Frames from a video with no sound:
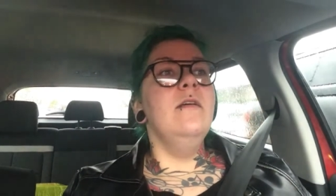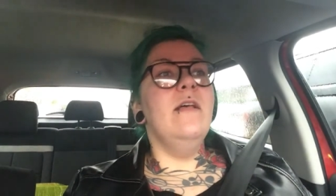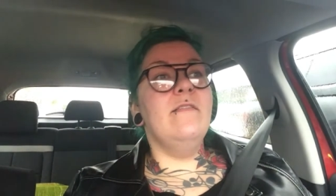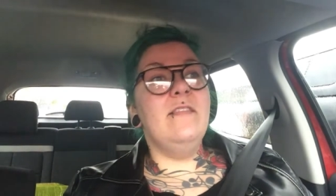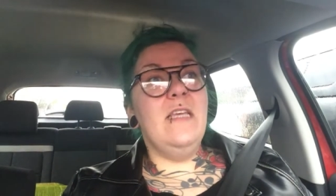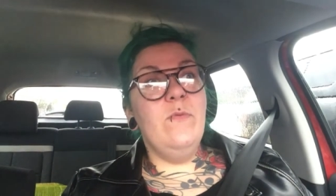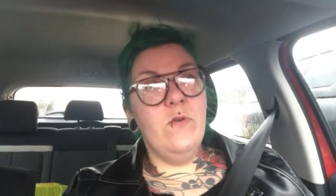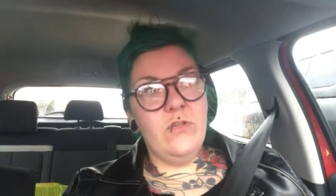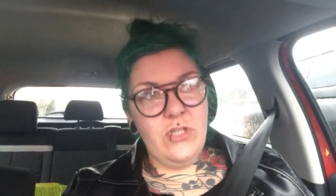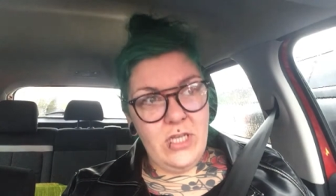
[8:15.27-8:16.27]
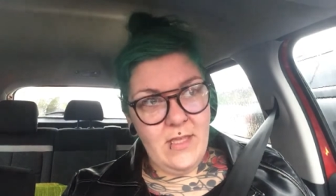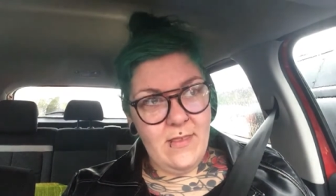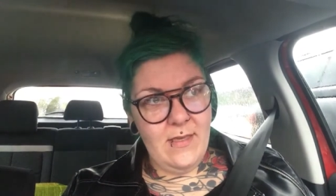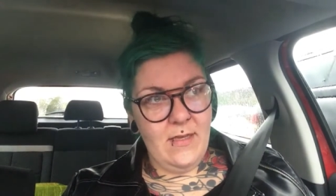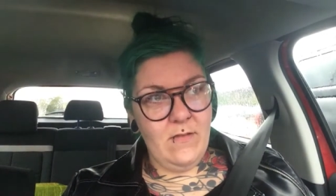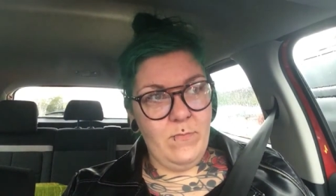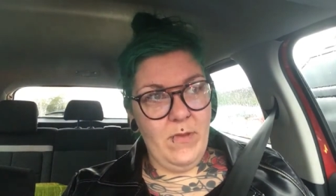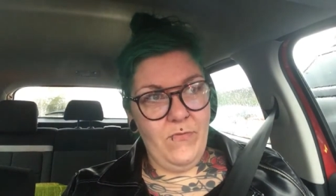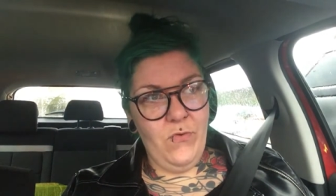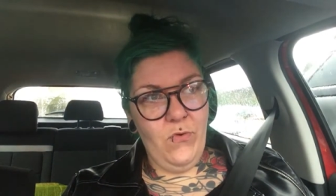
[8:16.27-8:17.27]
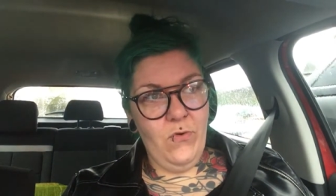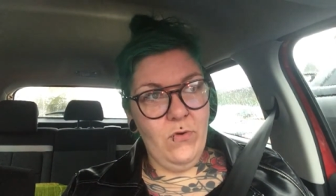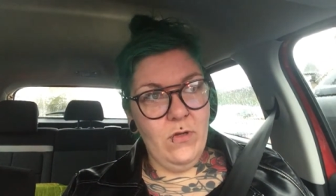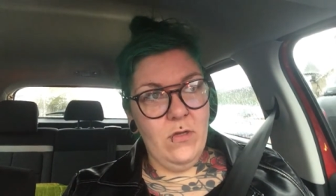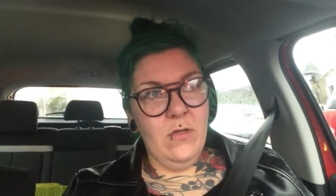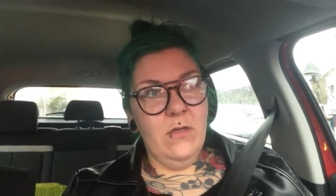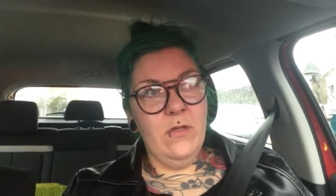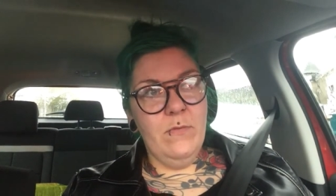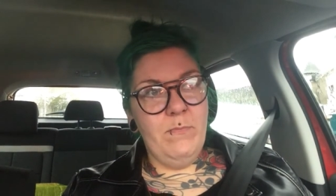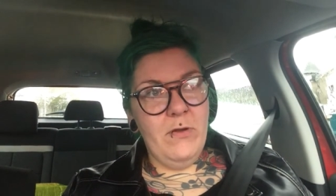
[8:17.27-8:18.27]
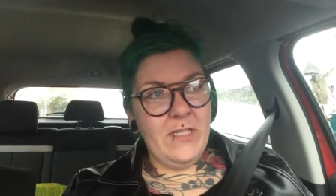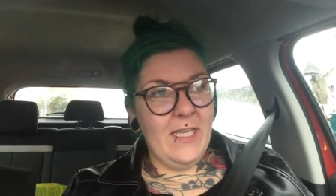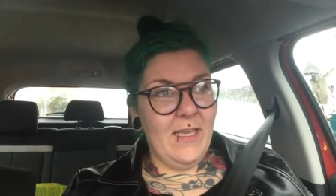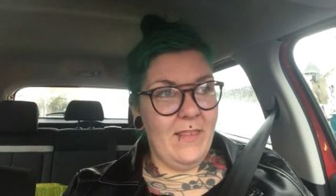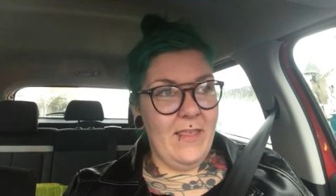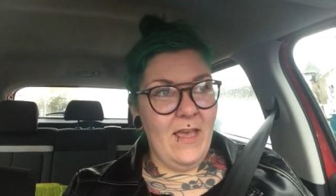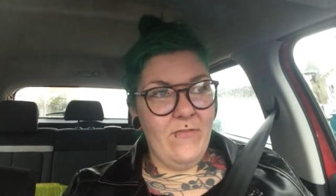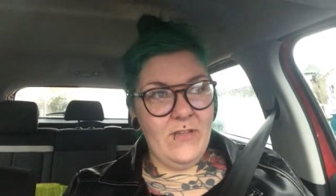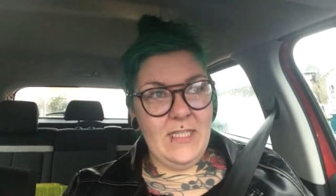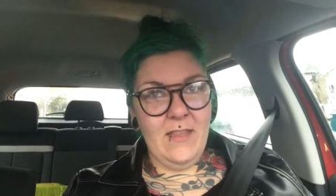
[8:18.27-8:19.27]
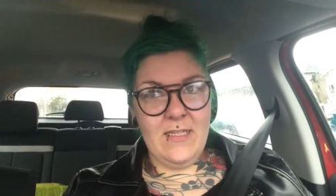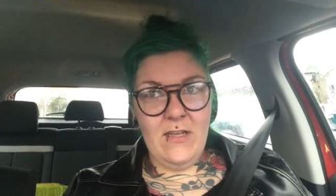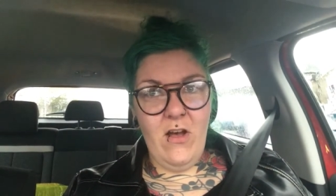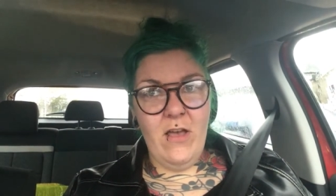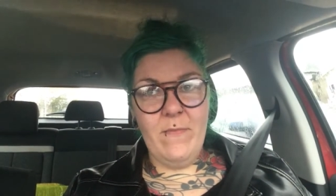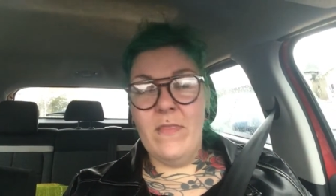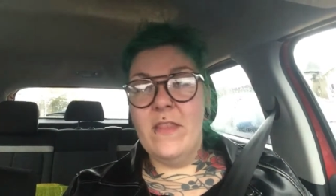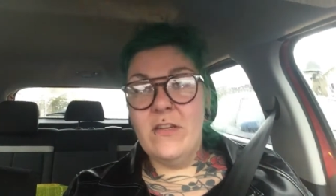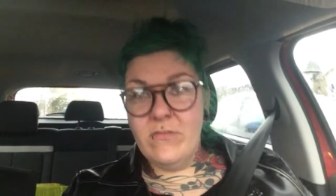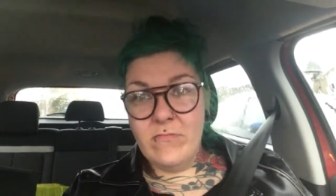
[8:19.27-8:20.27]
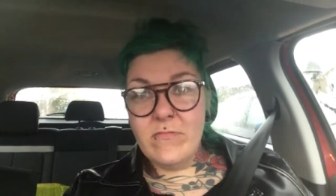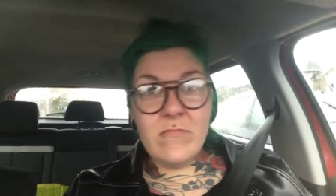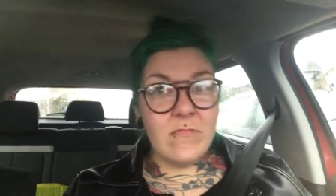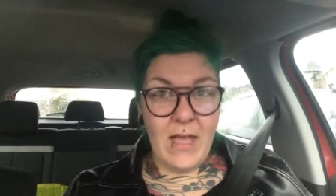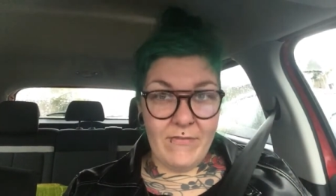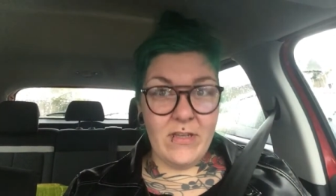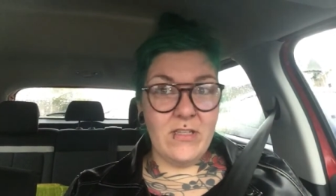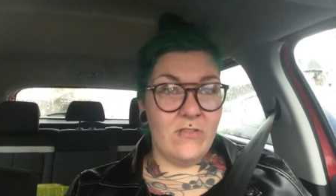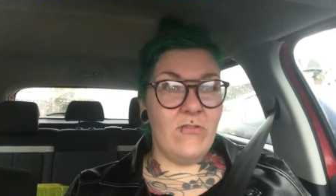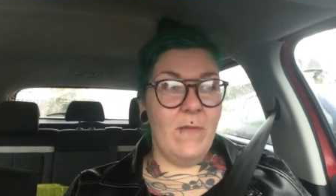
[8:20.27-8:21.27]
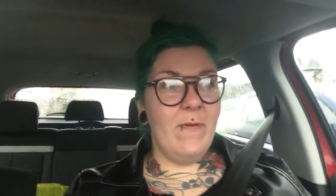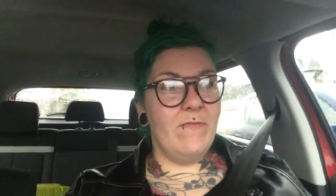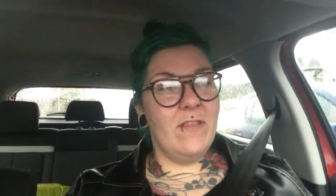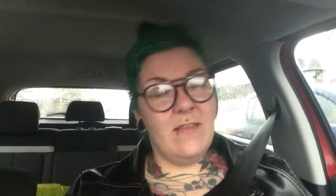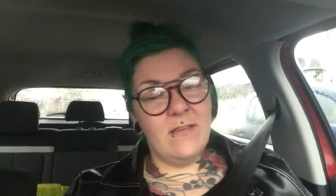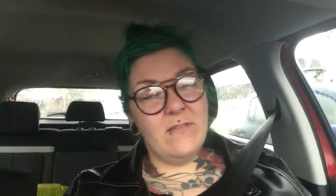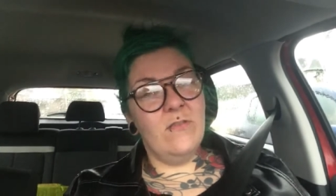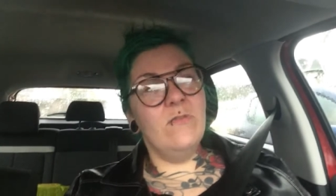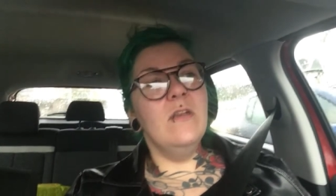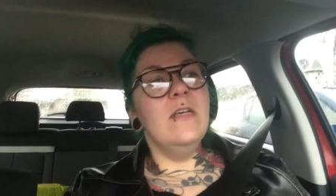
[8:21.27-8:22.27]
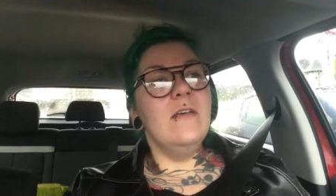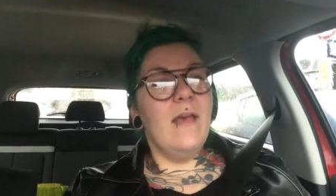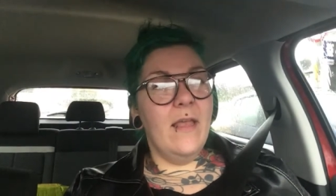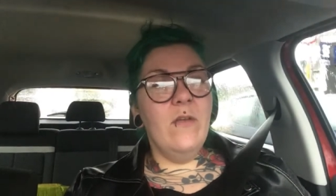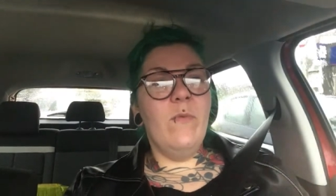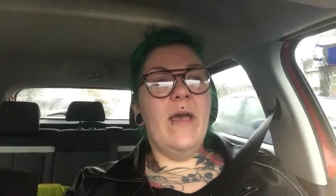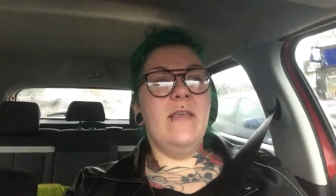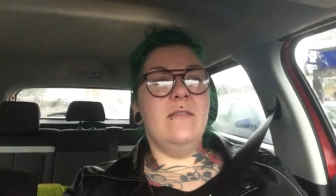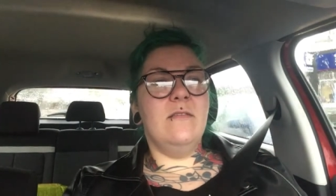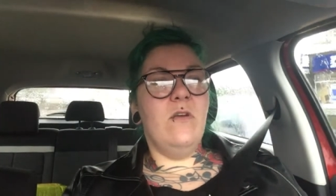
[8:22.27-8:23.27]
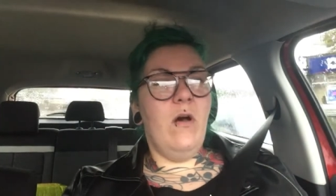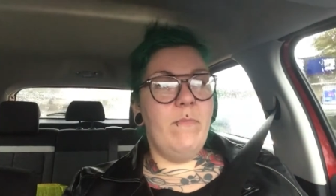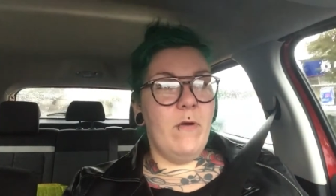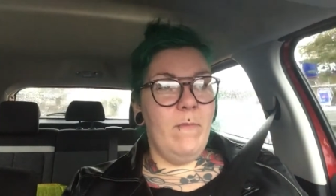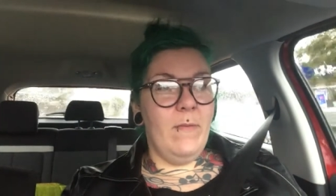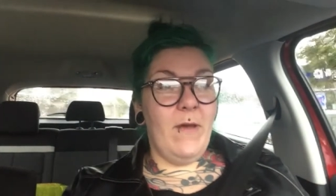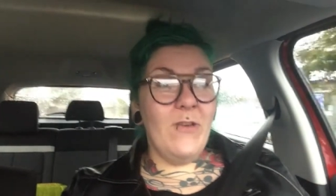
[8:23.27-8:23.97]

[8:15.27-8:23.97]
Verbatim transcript: and see what she thinks before putting in the effort and the time and then having to scrap everything. So in a way it's not a problem.